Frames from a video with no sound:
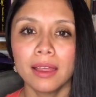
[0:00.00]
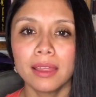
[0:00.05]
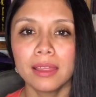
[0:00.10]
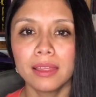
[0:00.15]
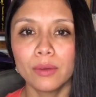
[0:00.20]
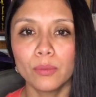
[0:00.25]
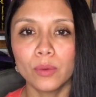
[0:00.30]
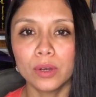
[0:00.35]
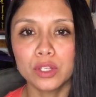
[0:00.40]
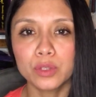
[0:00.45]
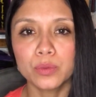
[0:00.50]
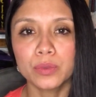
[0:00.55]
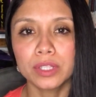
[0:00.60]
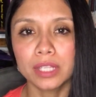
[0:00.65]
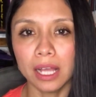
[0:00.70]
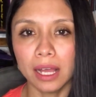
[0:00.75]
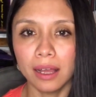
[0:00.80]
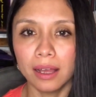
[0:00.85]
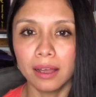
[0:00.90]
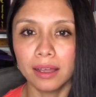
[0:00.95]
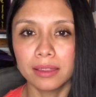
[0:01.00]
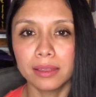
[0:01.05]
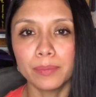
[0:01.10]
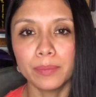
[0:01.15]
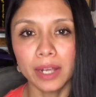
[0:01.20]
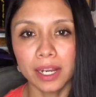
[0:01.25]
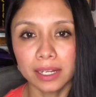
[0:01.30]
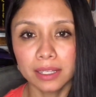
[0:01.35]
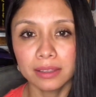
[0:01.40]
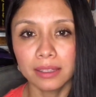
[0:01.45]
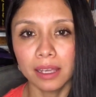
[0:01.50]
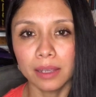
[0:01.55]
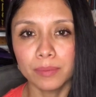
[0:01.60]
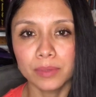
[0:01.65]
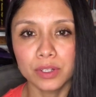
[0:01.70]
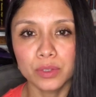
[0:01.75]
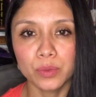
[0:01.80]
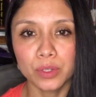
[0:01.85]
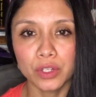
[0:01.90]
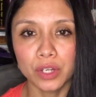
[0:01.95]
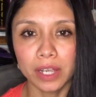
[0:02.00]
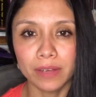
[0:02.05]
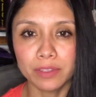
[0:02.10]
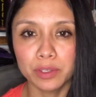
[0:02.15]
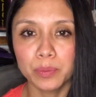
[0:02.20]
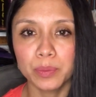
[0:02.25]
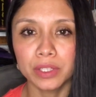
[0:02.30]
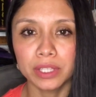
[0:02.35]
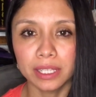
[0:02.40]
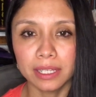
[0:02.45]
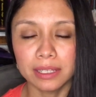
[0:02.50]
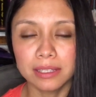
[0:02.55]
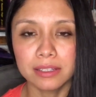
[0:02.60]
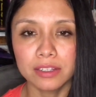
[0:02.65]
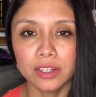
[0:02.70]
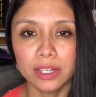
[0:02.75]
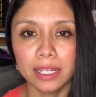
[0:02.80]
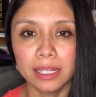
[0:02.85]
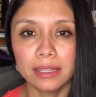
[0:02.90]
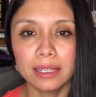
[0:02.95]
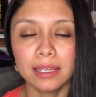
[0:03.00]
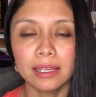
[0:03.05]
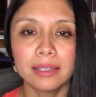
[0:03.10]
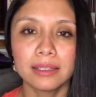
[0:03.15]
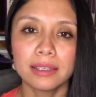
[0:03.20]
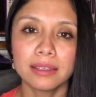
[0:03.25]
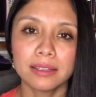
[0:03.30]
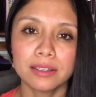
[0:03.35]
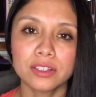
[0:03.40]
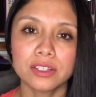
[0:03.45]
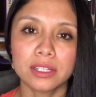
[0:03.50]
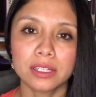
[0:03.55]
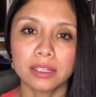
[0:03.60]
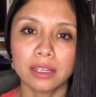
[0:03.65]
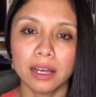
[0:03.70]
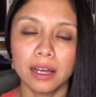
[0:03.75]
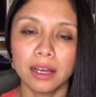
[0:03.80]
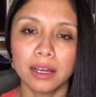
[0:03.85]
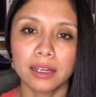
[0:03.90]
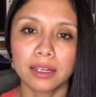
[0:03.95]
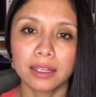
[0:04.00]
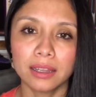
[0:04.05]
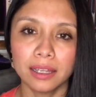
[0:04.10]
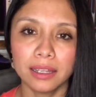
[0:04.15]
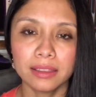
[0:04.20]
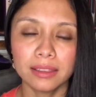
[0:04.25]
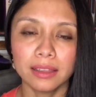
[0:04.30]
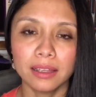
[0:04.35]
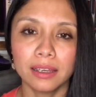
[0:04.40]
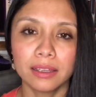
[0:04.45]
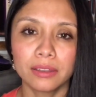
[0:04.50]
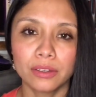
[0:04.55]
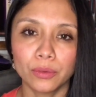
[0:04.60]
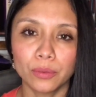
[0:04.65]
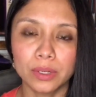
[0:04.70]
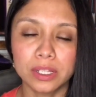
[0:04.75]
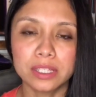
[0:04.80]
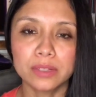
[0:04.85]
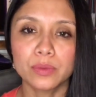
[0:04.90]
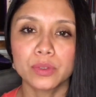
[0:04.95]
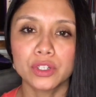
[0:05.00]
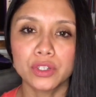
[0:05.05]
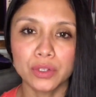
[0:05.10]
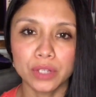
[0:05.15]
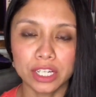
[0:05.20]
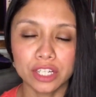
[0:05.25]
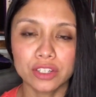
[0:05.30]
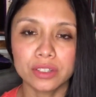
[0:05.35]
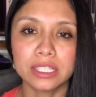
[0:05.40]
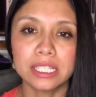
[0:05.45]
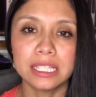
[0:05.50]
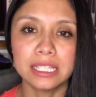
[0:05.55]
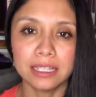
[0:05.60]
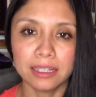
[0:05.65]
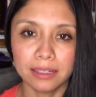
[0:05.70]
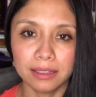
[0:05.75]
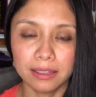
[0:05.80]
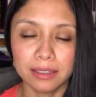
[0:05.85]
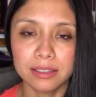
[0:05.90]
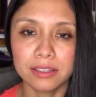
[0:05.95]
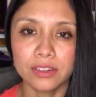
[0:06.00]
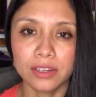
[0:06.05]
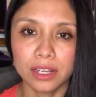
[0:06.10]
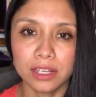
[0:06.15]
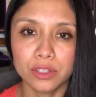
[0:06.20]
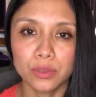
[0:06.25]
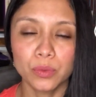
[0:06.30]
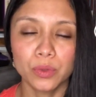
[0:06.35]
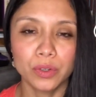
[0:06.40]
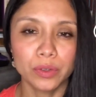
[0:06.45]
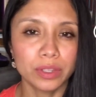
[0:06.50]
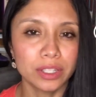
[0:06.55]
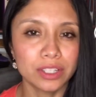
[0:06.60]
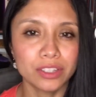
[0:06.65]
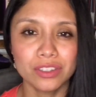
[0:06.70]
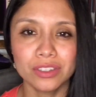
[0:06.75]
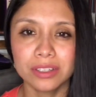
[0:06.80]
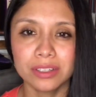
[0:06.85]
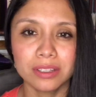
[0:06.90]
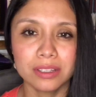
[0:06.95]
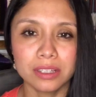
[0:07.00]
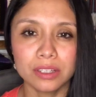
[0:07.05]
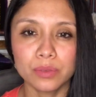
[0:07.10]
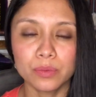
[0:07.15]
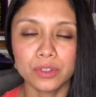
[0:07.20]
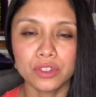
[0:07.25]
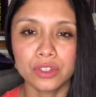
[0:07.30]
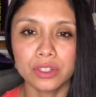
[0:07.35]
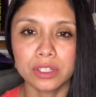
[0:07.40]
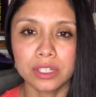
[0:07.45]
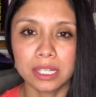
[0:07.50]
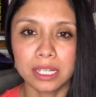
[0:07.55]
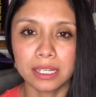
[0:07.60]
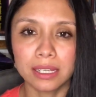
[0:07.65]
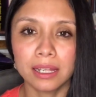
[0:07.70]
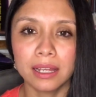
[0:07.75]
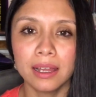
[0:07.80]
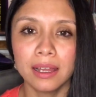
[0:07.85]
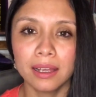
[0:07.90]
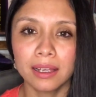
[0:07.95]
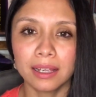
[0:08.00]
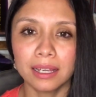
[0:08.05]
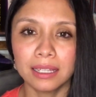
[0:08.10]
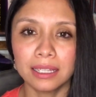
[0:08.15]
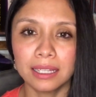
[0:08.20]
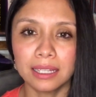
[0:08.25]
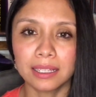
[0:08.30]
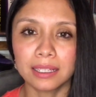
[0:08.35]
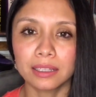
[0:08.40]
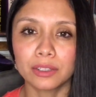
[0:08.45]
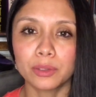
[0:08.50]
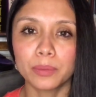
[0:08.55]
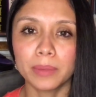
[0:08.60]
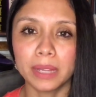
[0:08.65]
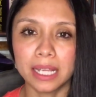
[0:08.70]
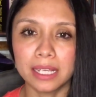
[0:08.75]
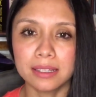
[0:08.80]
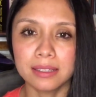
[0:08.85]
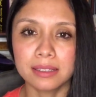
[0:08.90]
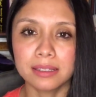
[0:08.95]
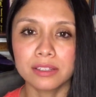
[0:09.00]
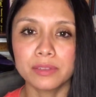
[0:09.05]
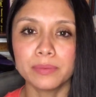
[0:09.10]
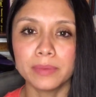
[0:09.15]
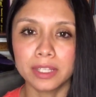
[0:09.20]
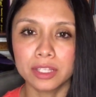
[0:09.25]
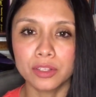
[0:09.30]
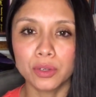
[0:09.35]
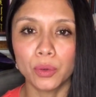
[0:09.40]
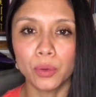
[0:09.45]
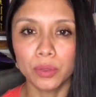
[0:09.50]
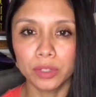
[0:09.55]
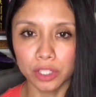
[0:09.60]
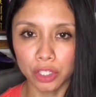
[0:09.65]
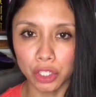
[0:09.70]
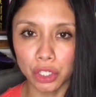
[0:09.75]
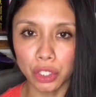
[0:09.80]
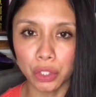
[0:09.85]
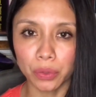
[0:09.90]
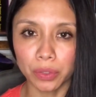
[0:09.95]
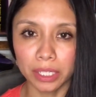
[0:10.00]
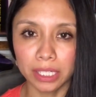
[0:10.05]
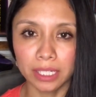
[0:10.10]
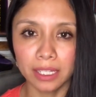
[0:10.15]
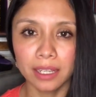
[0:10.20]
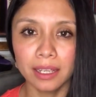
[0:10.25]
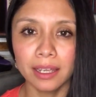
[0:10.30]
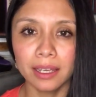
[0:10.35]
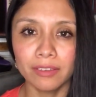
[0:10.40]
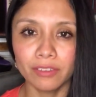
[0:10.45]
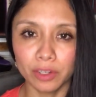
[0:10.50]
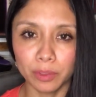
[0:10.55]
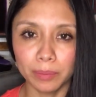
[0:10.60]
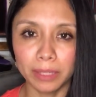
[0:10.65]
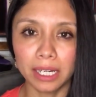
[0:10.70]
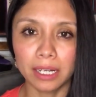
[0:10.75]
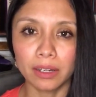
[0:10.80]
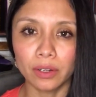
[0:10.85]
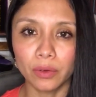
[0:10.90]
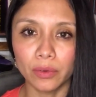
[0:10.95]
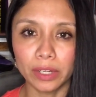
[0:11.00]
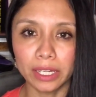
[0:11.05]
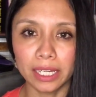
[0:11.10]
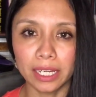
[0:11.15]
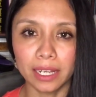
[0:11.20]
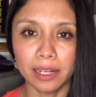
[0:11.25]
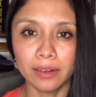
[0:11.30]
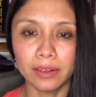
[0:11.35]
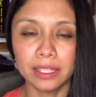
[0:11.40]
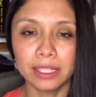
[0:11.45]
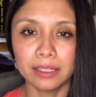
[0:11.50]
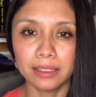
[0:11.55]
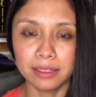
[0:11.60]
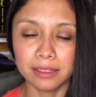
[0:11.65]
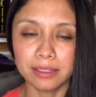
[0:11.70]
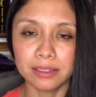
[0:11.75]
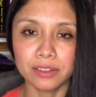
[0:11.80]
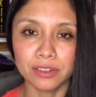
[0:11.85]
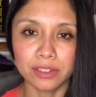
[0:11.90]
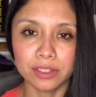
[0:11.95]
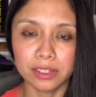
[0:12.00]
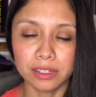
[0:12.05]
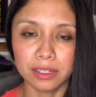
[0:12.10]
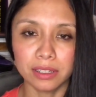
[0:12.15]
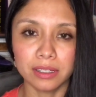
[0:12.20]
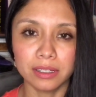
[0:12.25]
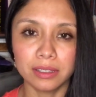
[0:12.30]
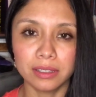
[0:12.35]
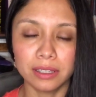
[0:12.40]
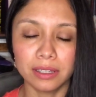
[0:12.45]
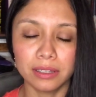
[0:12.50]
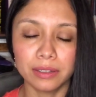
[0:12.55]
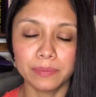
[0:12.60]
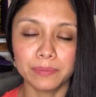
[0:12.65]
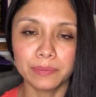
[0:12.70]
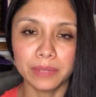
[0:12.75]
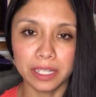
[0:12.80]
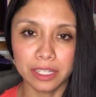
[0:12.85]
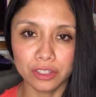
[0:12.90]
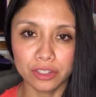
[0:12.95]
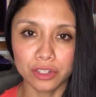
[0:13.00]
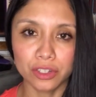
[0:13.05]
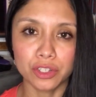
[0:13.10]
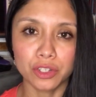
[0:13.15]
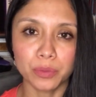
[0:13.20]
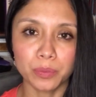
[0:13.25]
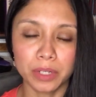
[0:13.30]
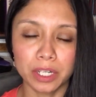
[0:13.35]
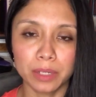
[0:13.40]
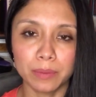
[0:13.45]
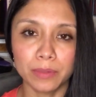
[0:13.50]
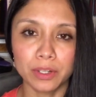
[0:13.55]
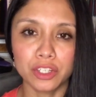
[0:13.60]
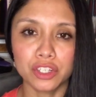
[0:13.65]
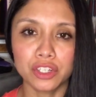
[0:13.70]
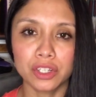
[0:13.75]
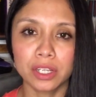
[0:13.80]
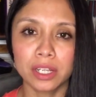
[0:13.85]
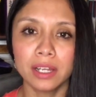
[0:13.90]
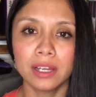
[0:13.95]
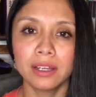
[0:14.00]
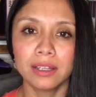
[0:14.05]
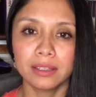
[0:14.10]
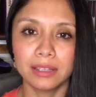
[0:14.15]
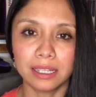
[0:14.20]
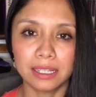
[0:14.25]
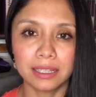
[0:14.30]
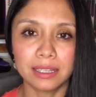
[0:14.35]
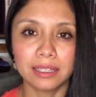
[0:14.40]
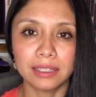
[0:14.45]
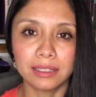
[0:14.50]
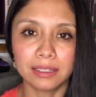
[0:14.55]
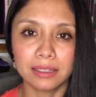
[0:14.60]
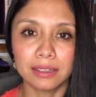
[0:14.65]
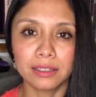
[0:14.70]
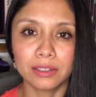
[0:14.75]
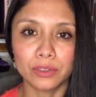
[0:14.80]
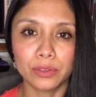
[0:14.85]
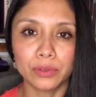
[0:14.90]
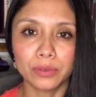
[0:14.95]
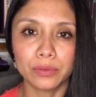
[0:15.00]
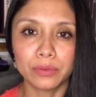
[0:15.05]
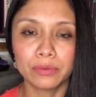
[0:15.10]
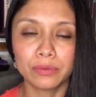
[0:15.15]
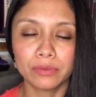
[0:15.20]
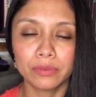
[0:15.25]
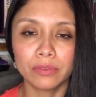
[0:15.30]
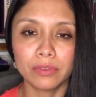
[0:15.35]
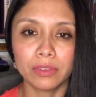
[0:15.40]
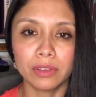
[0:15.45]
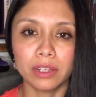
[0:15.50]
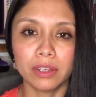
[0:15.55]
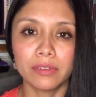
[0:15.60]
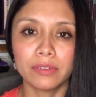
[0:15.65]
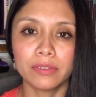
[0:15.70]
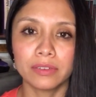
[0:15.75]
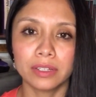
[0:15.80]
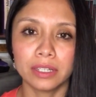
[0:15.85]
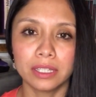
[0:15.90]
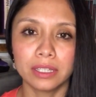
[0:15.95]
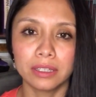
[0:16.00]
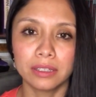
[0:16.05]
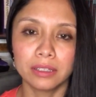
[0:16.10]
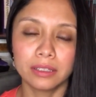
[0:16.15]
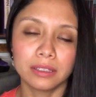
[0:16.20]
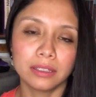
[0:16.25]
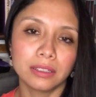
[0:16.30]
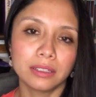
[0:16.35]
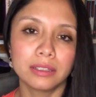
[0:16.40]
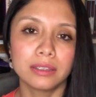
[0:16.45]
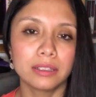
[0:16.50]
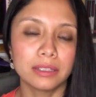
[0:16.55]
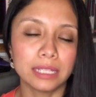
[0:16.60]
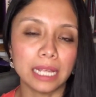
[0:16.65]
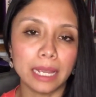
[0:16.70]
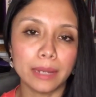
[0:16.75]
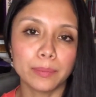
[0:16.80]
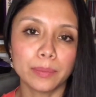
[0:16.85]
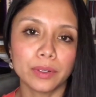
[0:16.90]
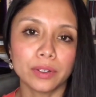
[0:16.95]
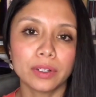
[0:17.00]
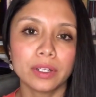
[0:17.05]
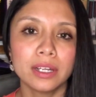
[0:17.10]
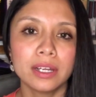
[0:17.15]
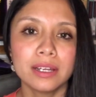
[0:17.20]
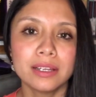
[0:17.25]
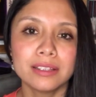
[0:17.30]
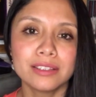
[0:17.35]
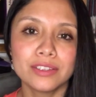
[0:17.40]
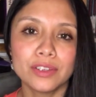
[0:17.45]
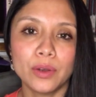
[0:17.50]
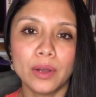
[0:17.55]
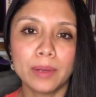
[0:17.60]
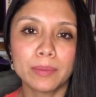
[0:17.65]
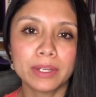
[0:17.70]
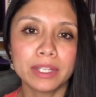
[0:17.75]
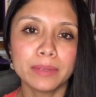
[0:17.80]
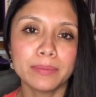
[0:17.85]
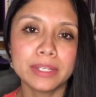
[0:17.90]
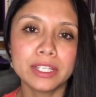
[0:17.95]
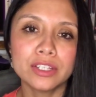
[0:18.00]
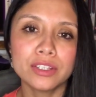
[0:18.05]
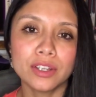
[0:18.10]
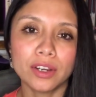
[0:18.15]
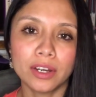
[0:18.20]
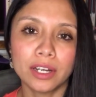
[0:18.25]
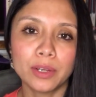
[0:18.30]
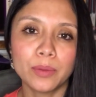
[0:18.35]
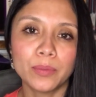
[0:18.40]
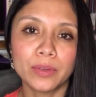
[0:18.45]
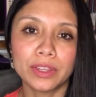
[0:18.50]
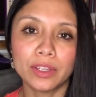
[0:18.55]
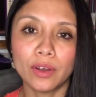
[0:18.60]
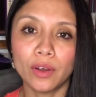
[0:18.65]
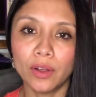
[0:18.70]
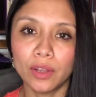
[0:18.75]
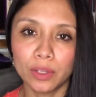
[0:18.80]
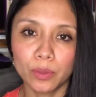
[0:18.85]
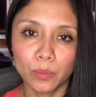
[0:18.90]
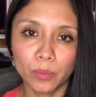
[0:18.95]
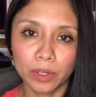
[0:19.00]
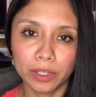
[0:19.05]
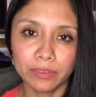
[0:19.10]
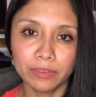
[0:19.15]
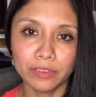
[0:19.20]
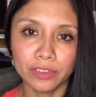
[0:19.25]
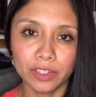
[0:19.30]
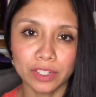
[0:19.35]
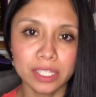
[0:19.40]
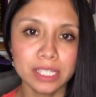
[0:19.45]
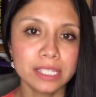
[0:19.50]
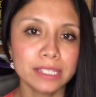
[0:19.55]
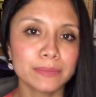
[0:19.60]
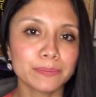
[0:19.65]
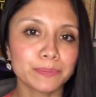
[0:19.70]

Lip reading: The ones with the pocket diapers, where you have to put the insert in it, and then there's the cloth liner ones where you actually need an insert as well. And this one's just like kind of like a little plastic to meant to hold the urine from not going out, and the inserts are pretty much like the little fluff in the diaper. So I'm gonna be starting with the all-in-one first.